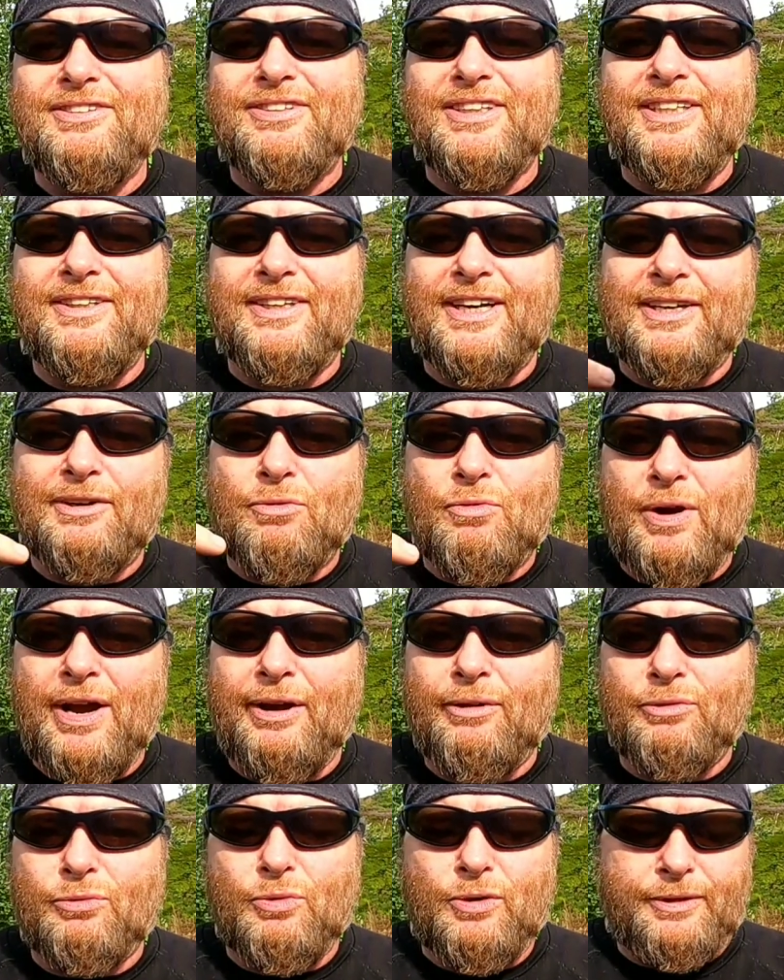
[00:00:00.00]
easily than a
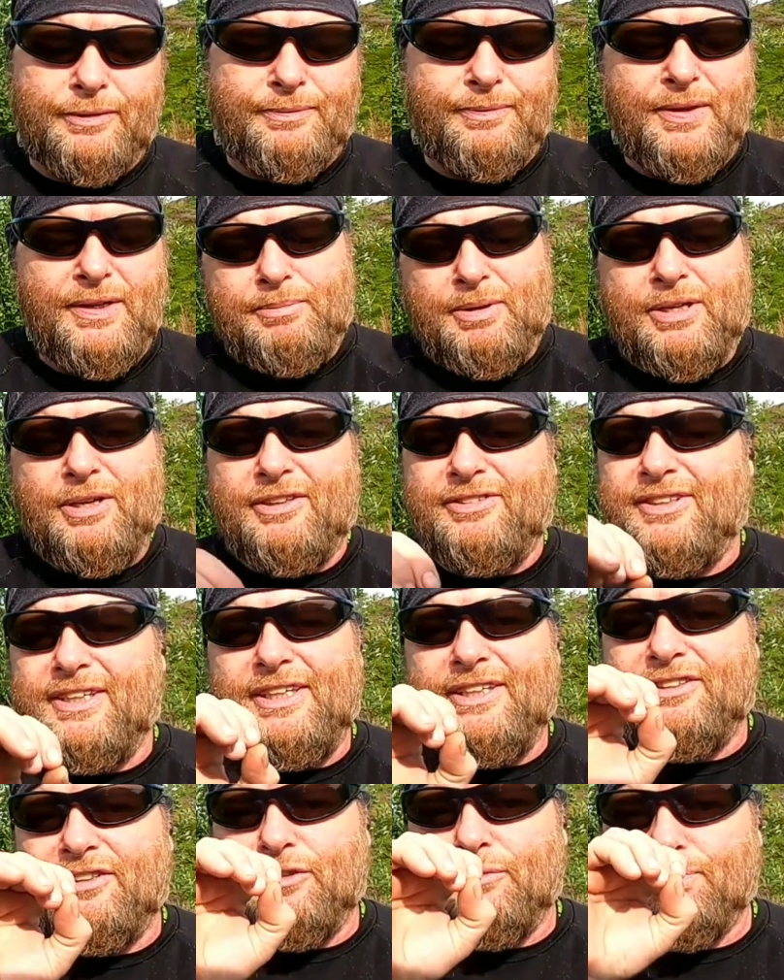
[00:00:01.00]
round one, because
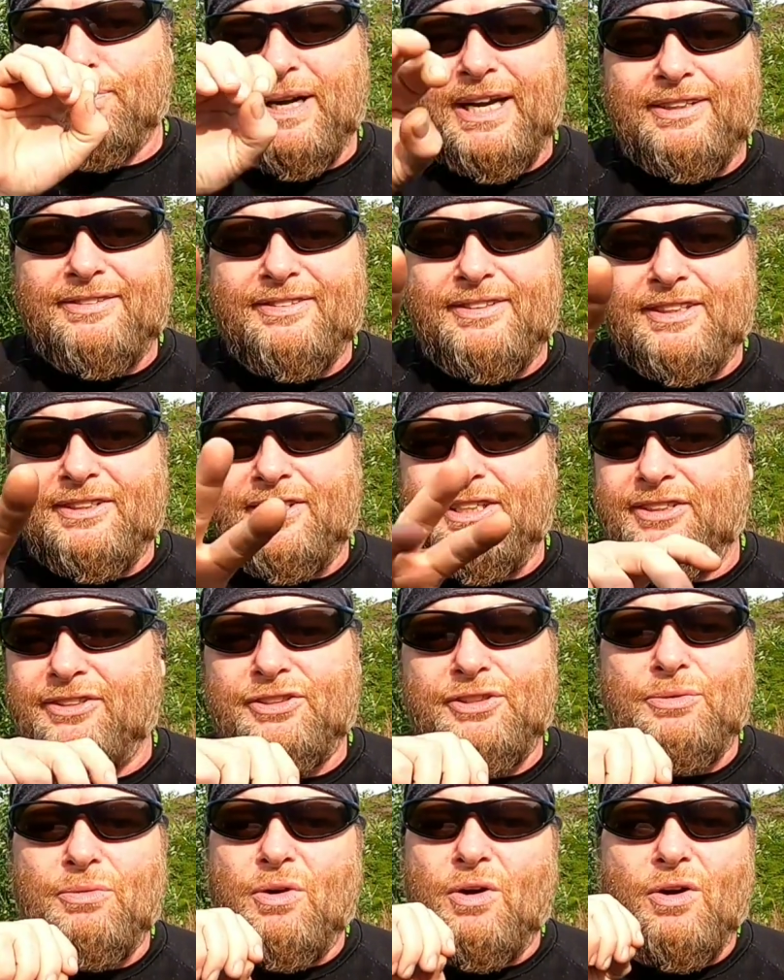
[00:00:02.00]
it spreads the
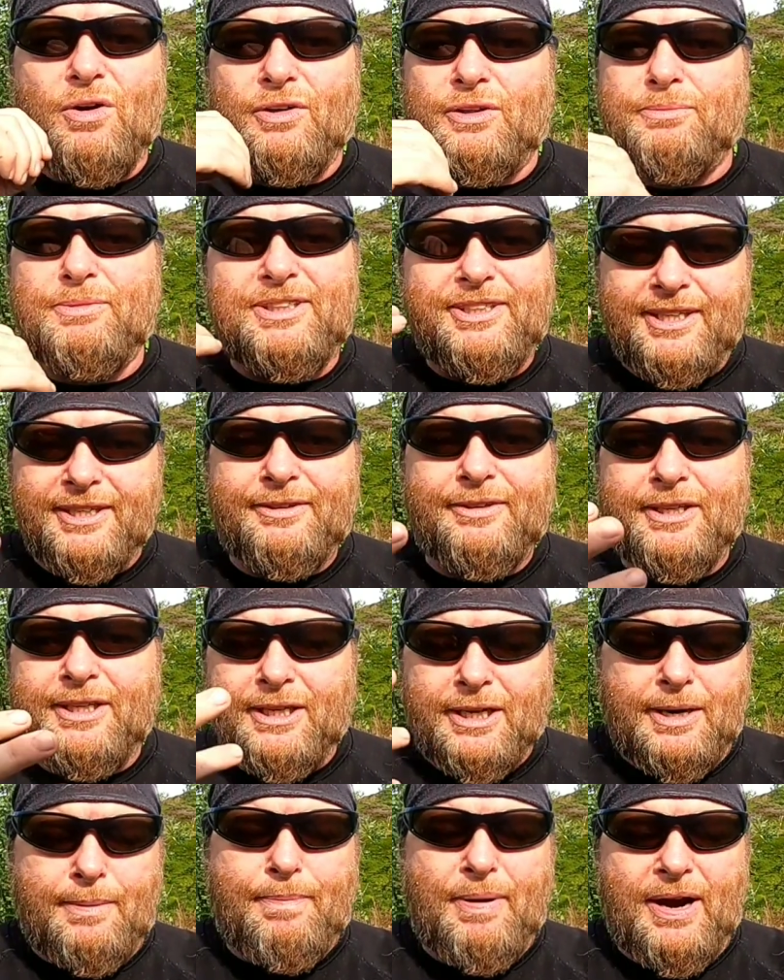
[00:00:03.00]
tissue or the
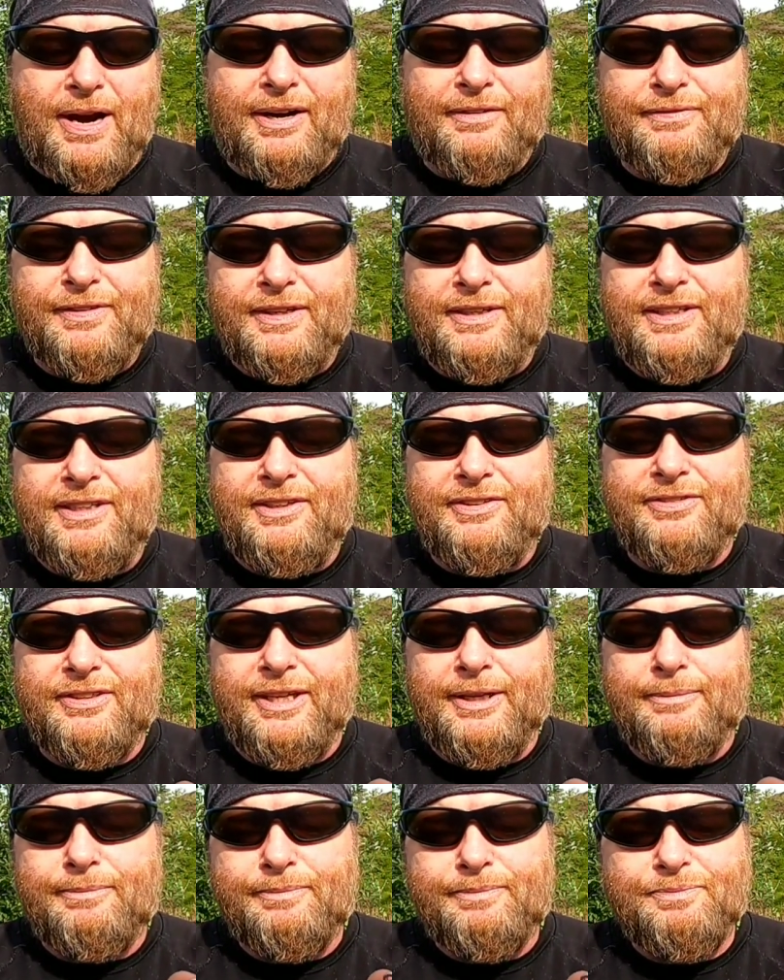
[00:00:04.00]
material apart very
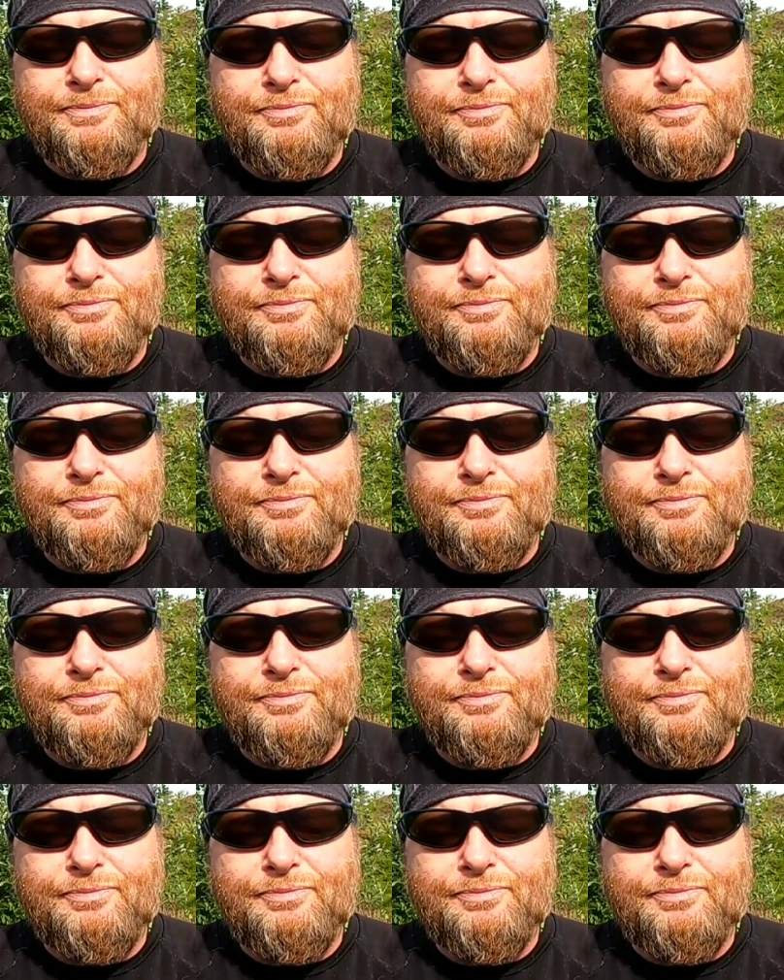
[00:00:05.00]
easily.